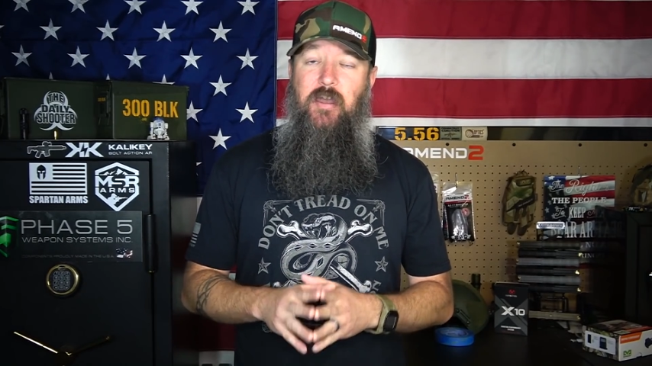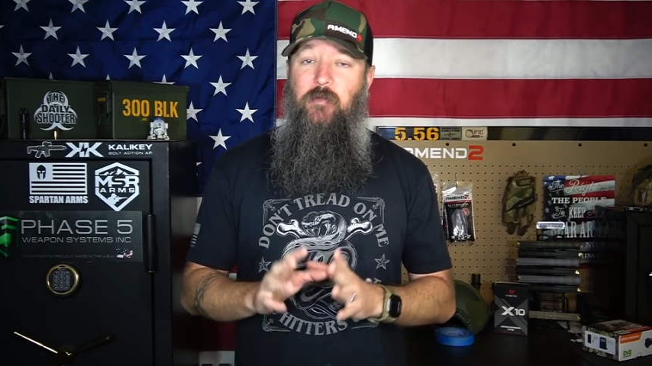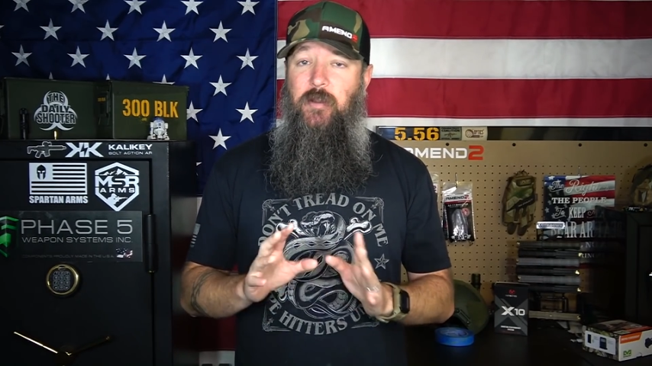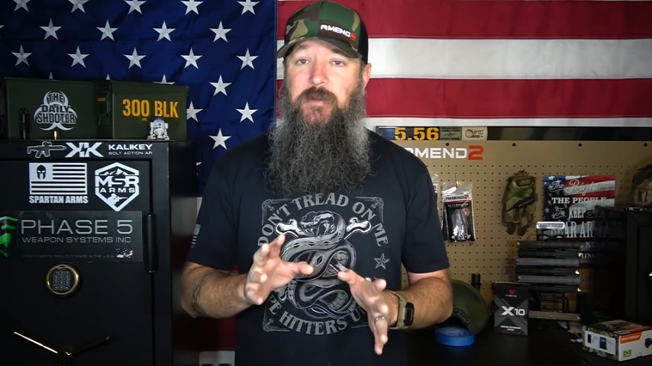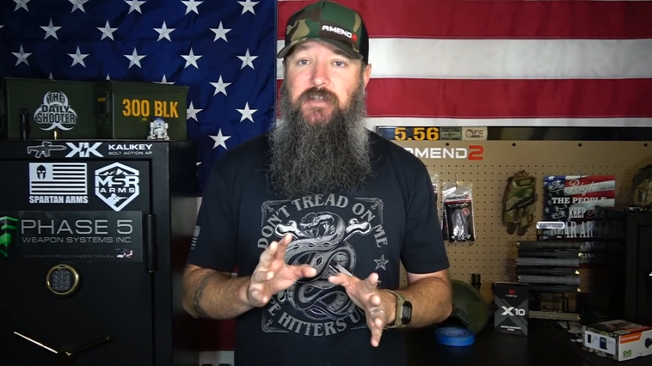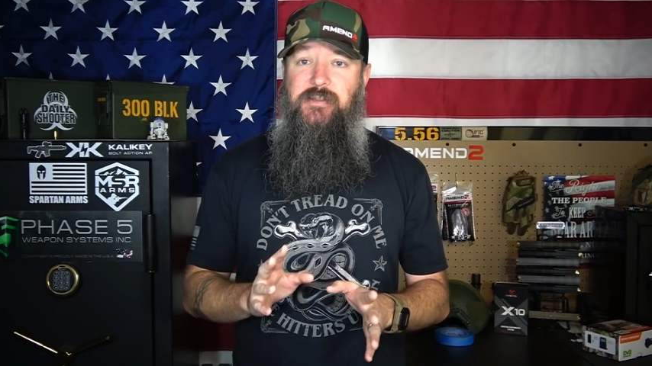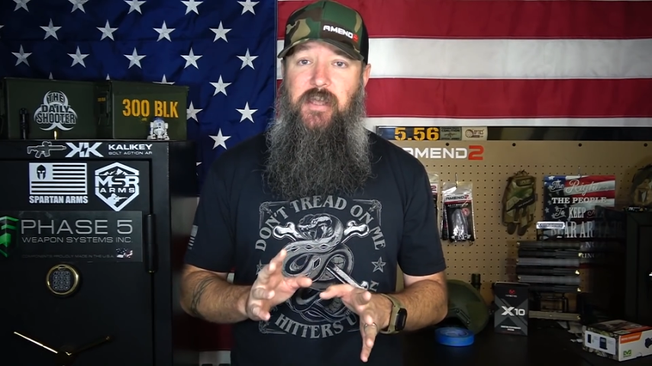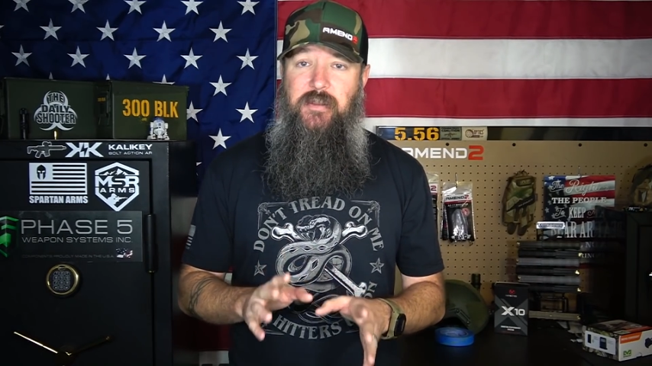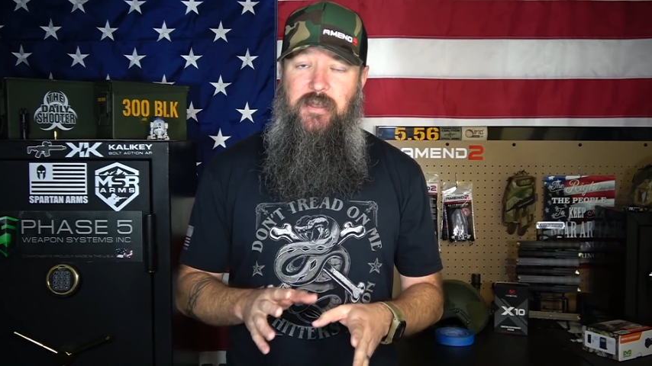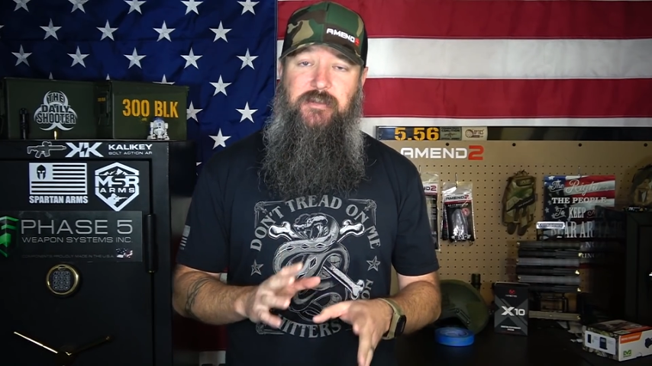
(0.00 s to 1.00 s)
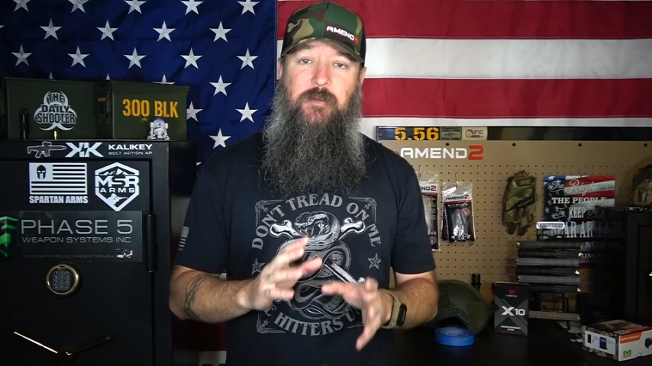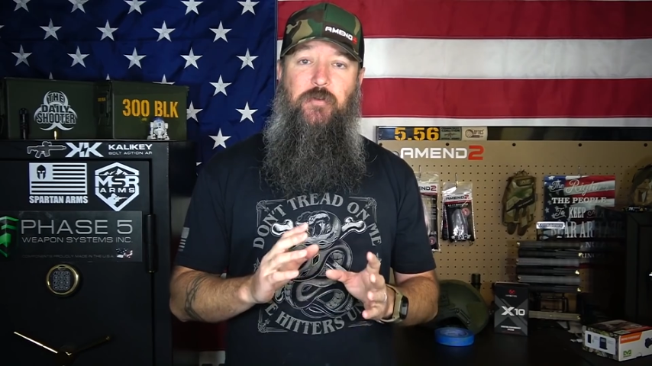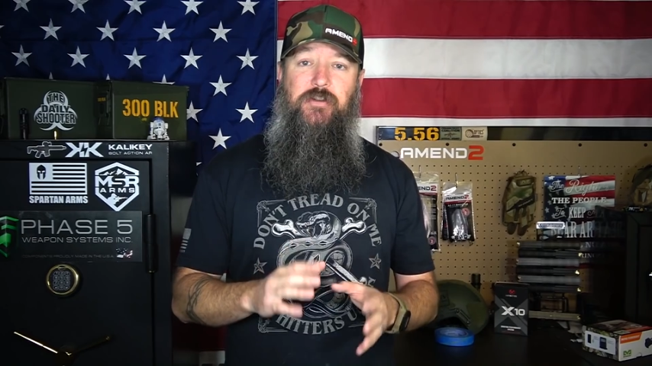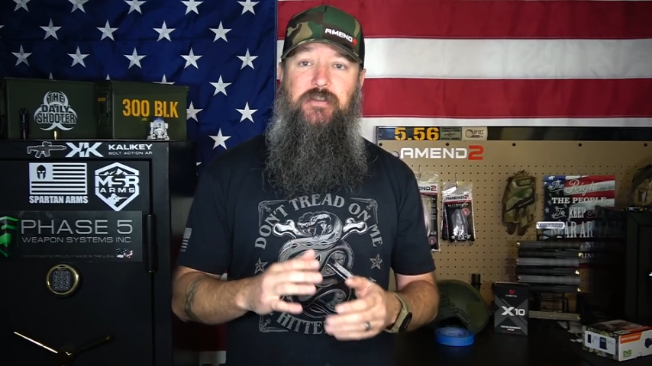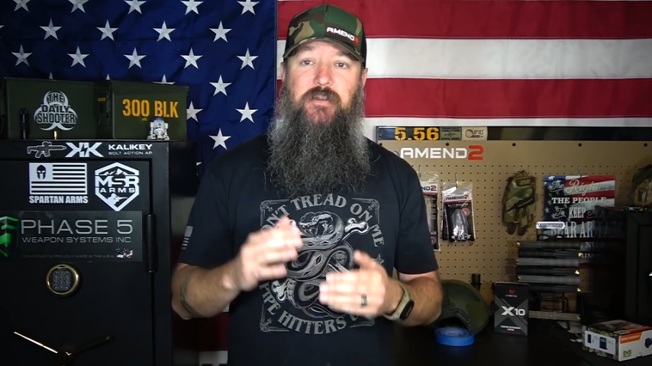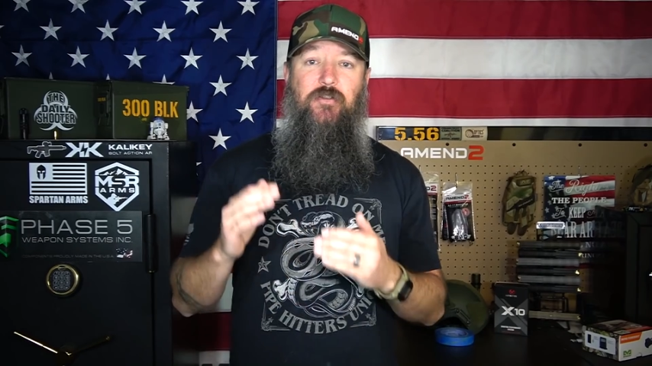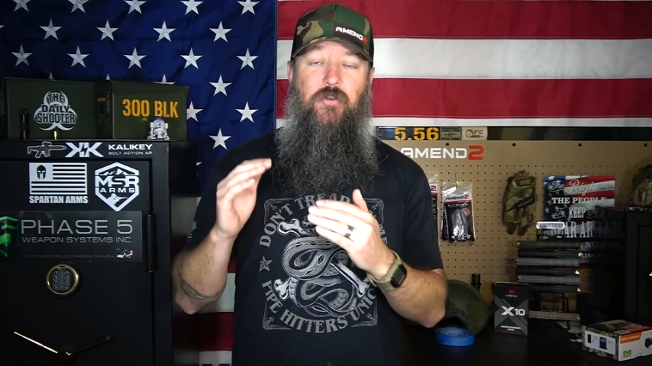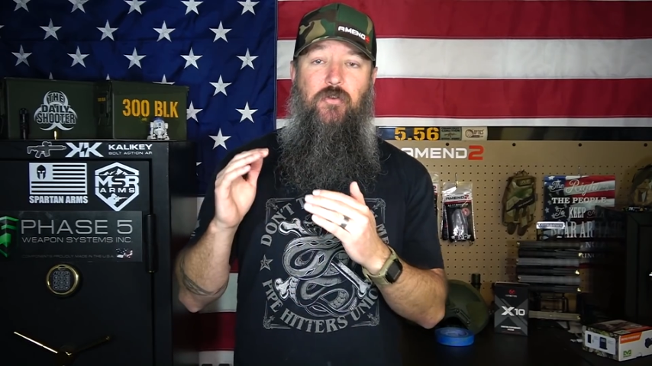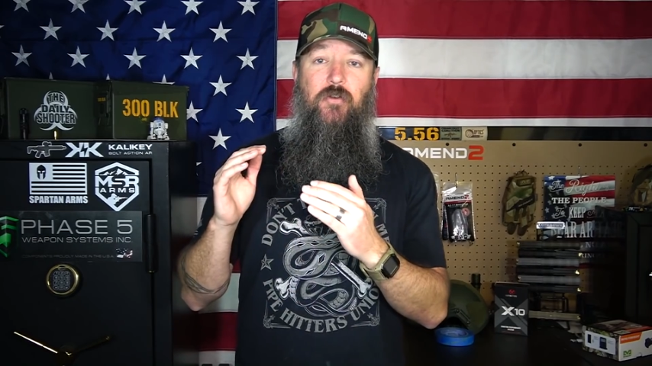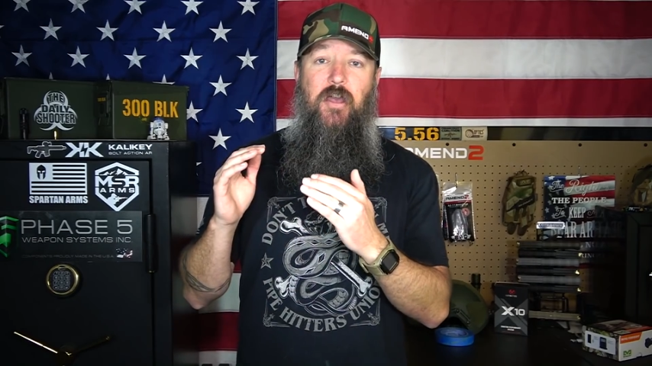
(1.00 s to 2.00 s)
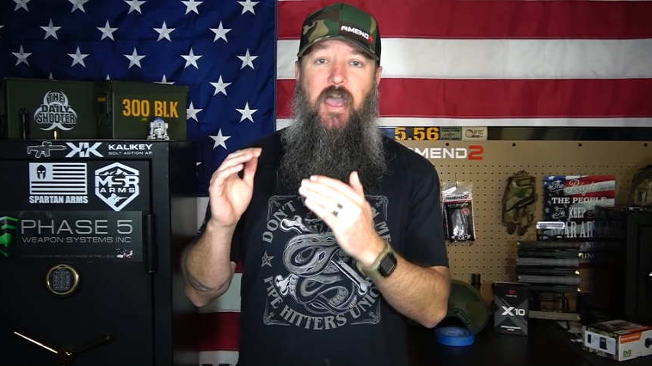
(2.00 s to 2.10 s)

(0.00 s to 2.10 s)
But let me just say this. The person who